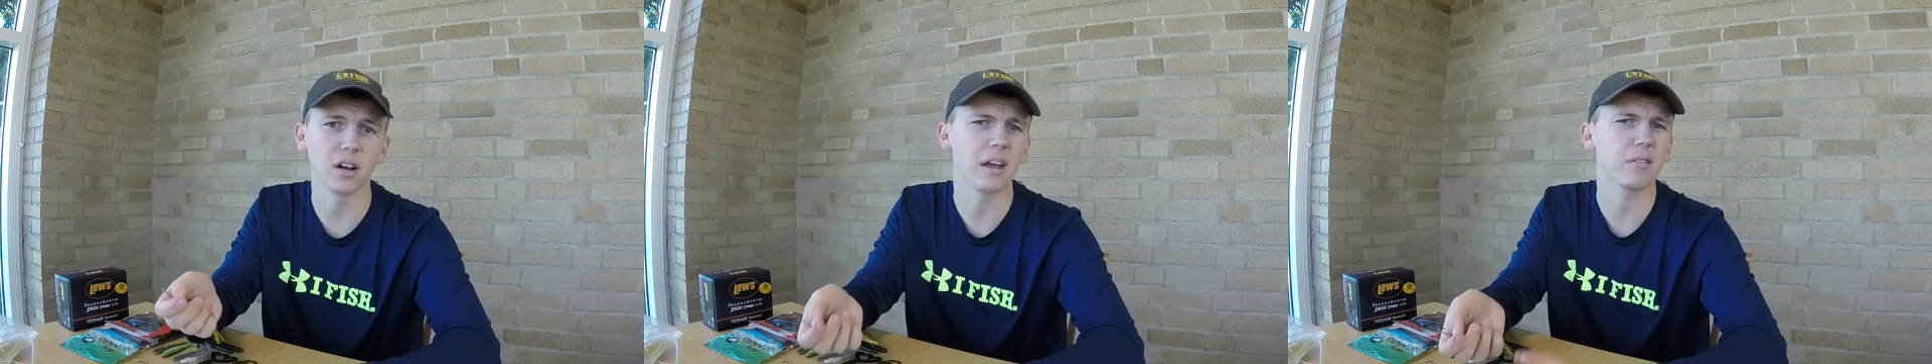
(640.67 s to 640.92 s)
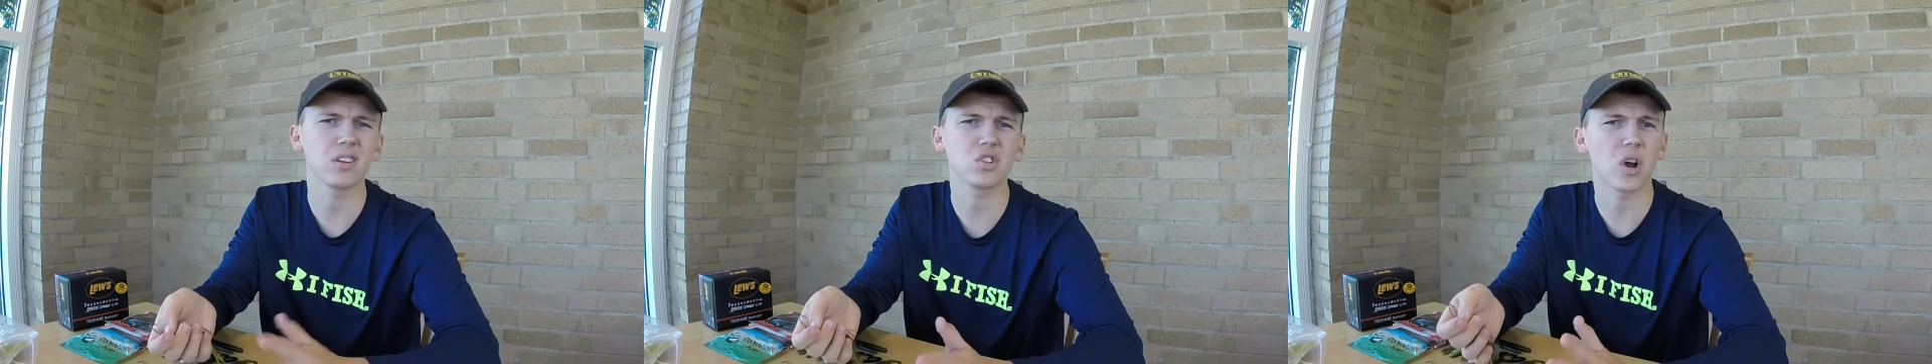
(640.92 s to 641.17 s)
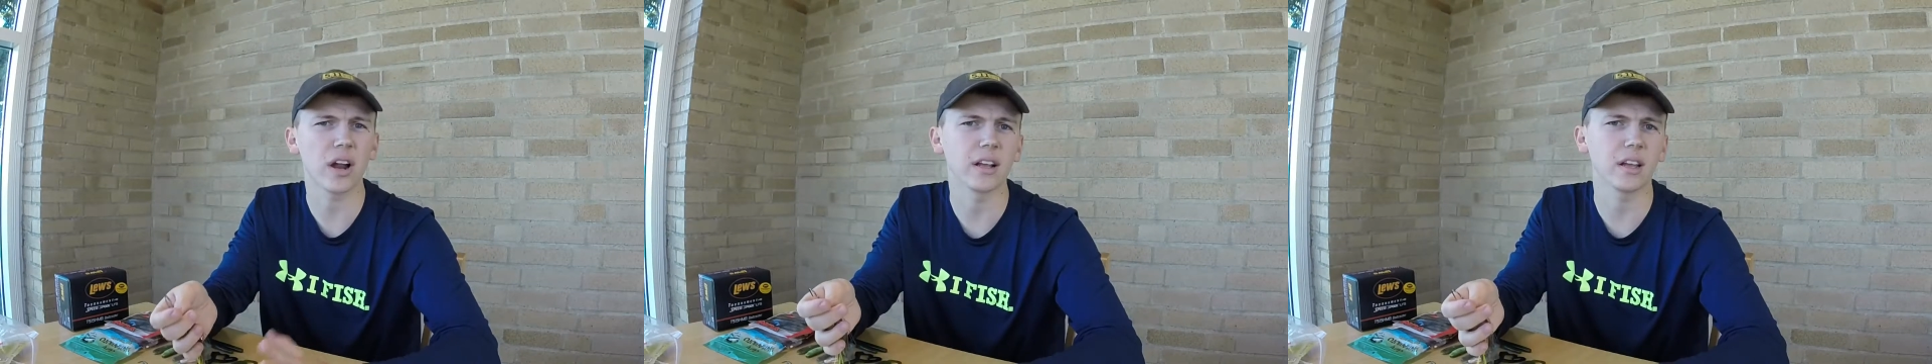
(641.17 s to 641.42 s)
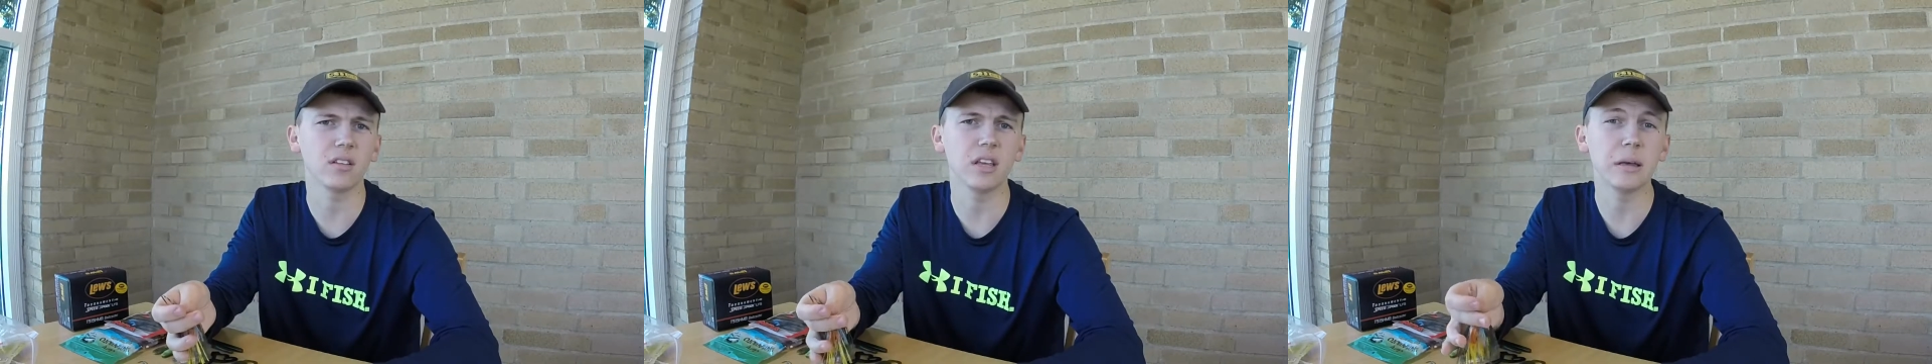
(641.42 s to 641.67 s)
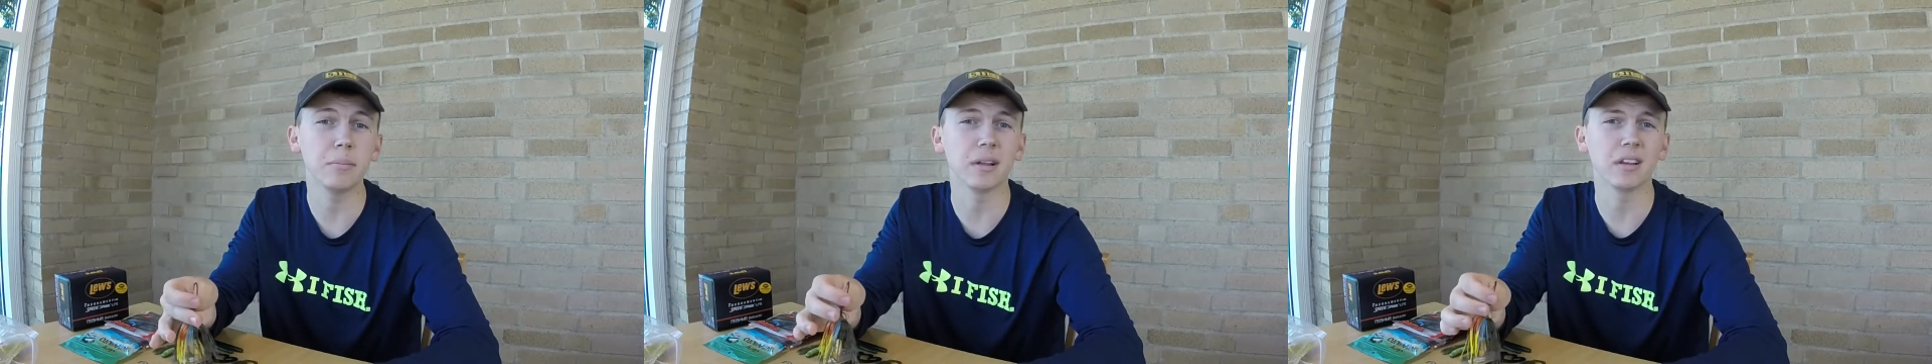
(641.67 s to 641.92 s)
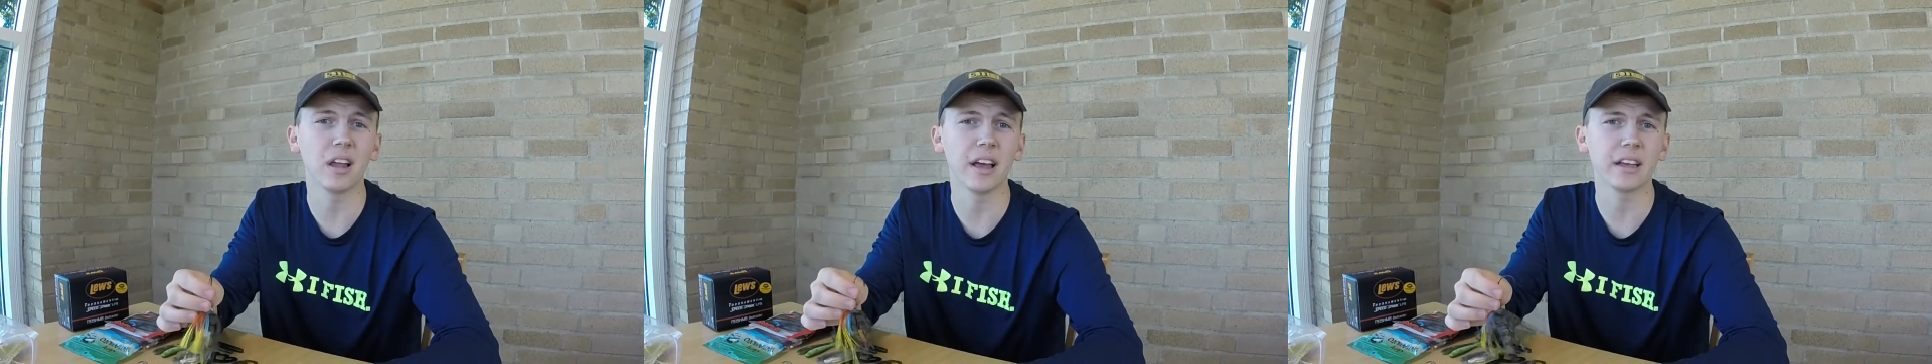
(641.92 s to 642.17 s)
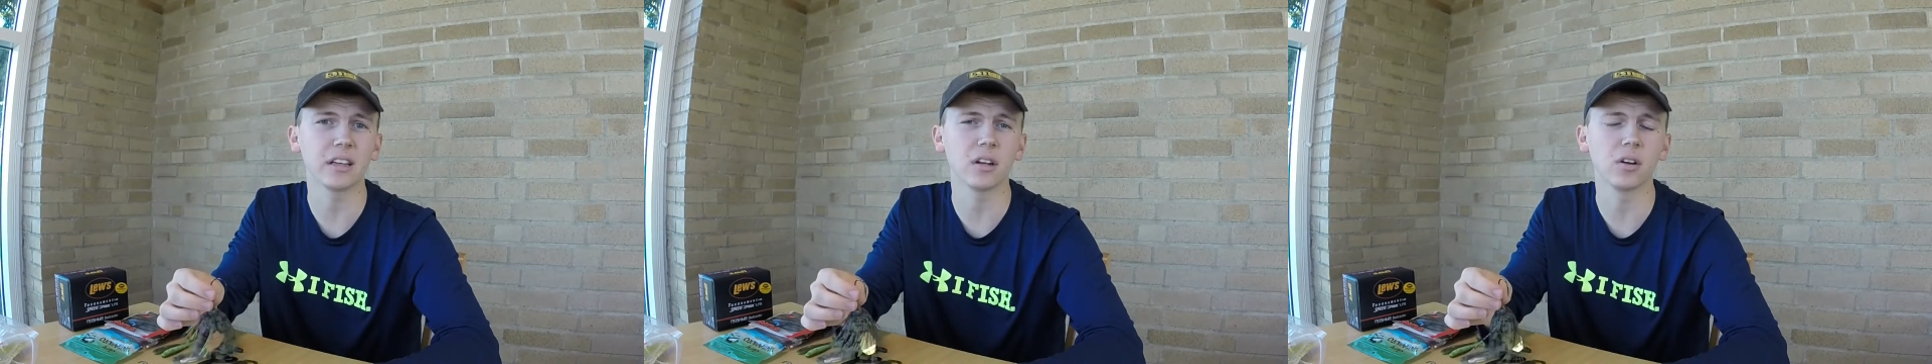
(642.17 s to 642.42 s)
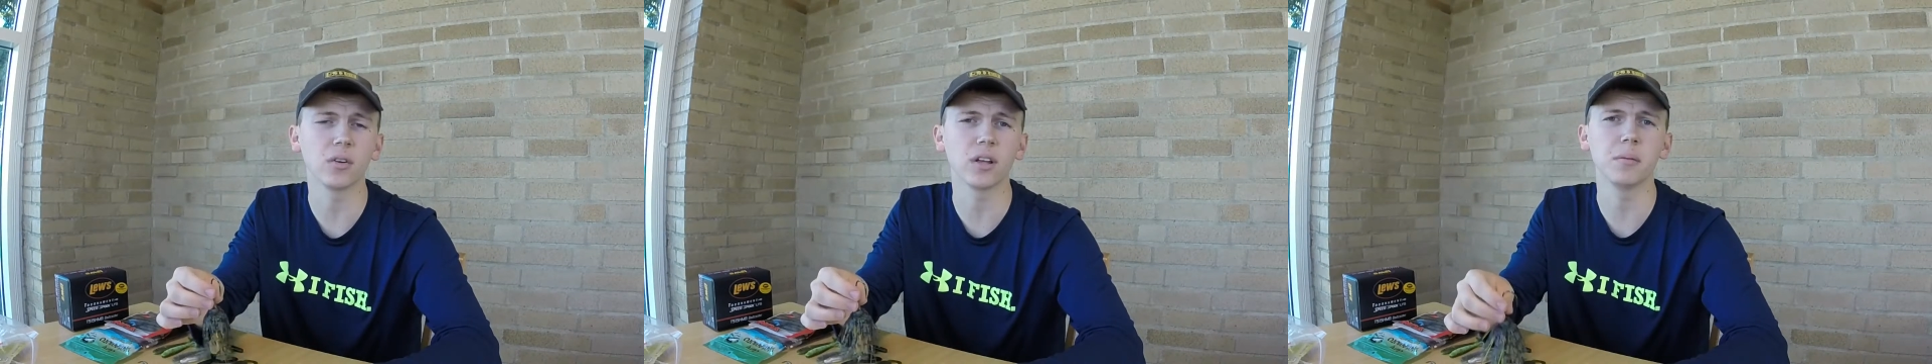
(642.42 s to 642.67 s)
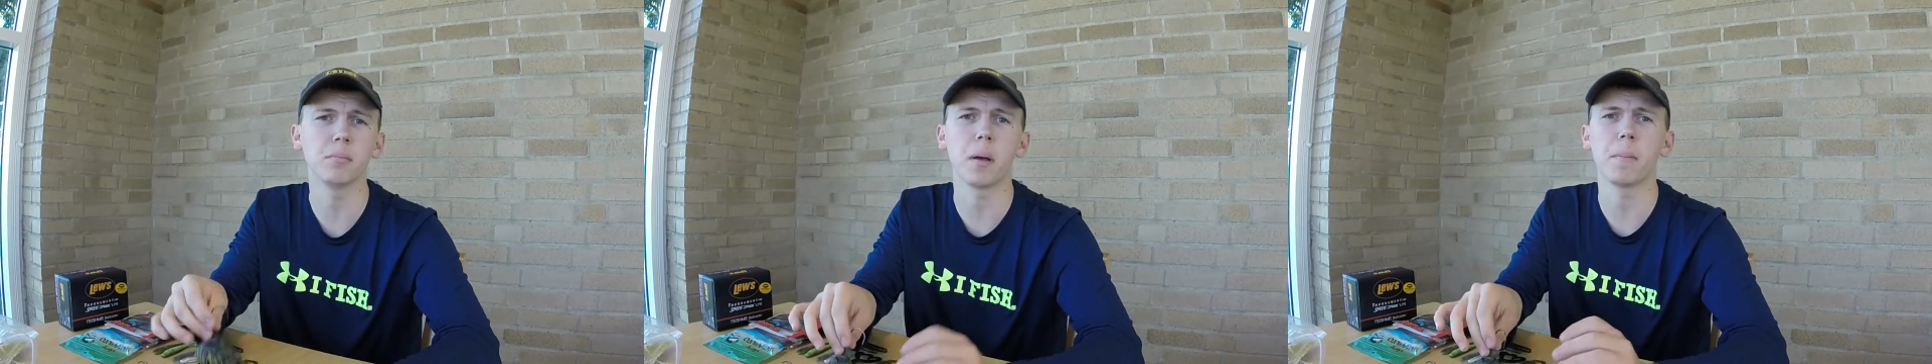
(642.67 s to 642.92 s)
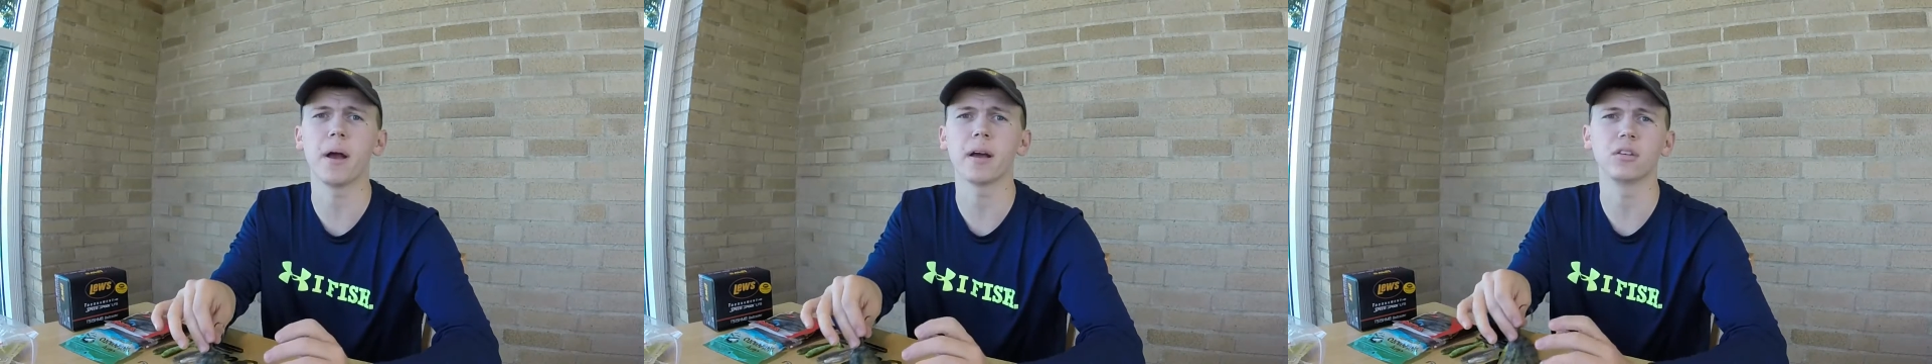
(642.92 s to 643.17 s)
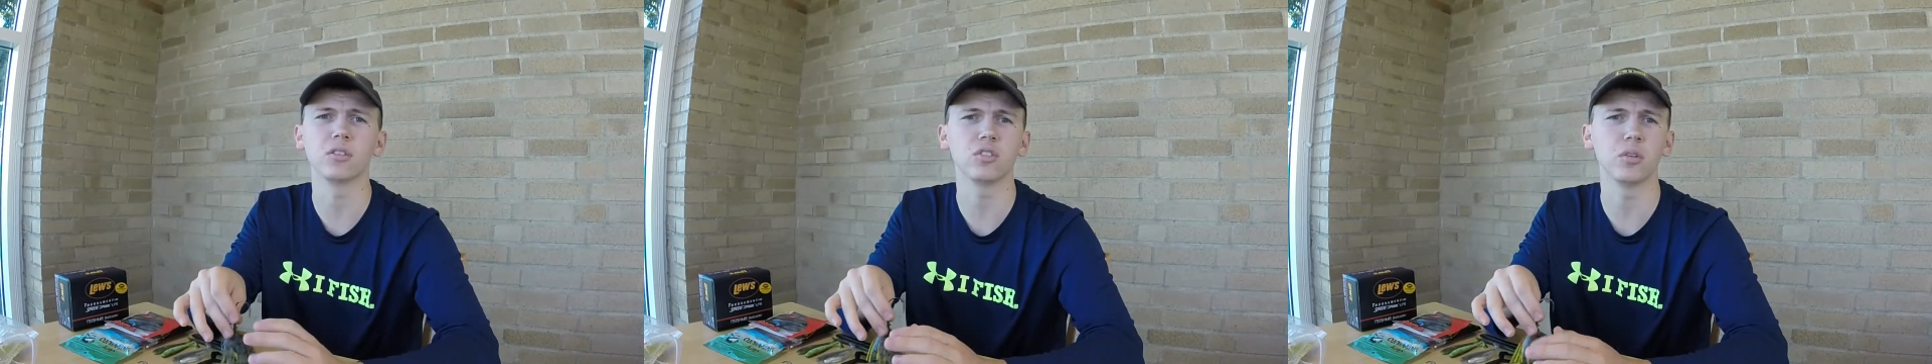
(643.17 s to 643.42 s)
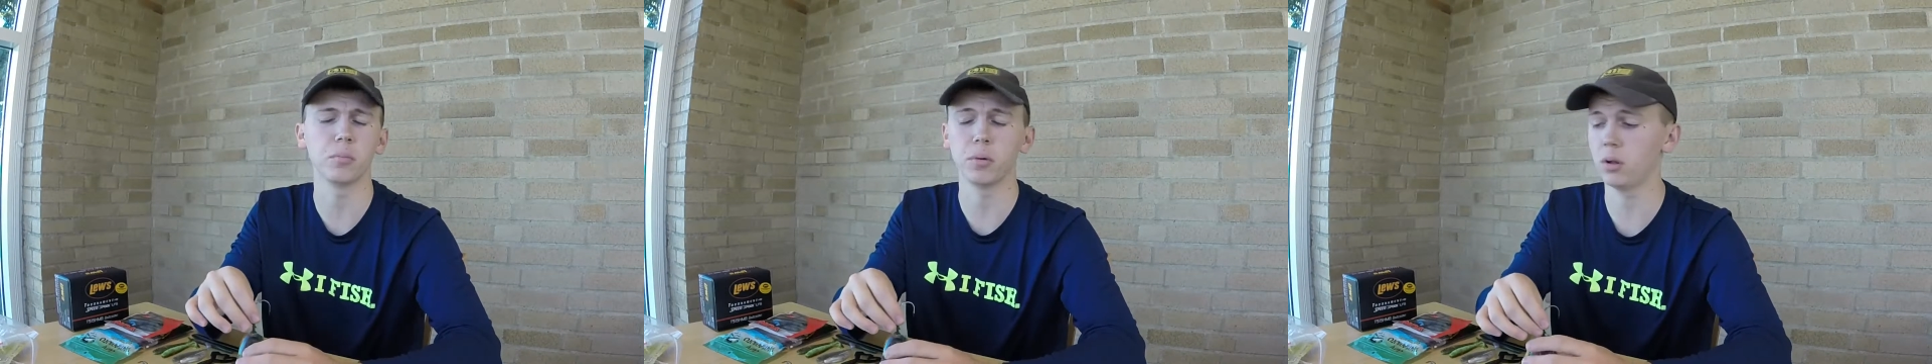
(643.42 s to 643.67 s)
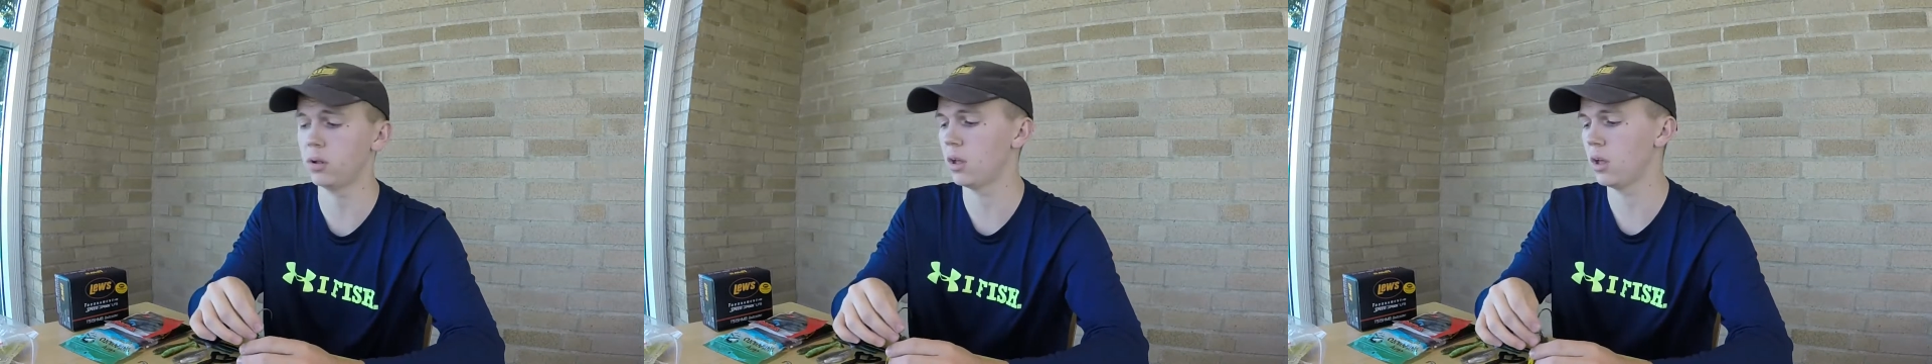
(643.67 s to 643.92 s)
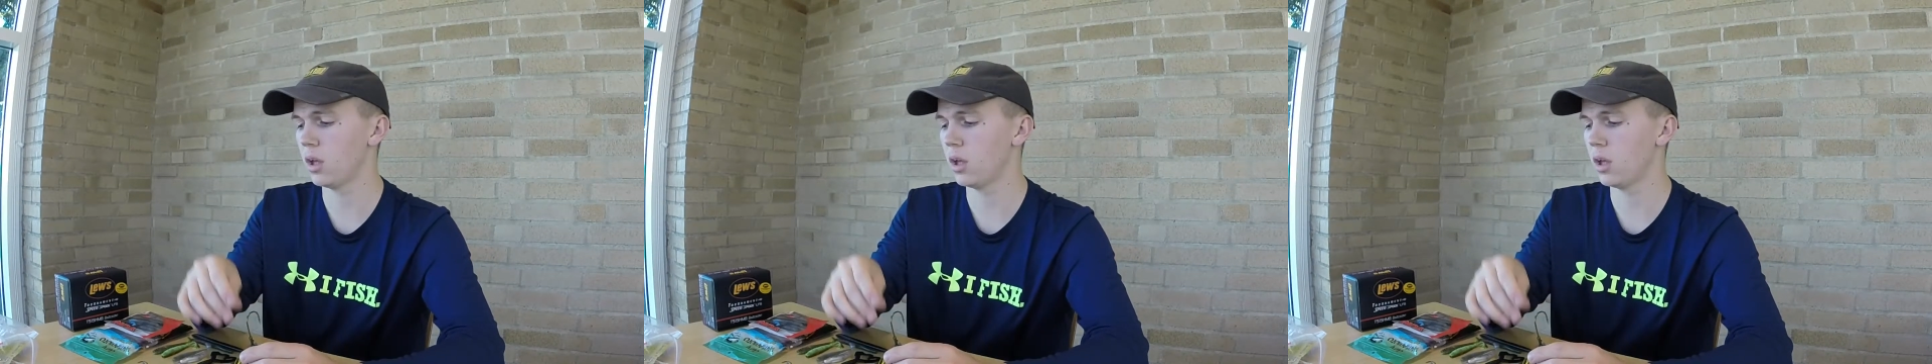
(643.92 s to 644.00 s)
I try to keep it light, keep my pattern simple.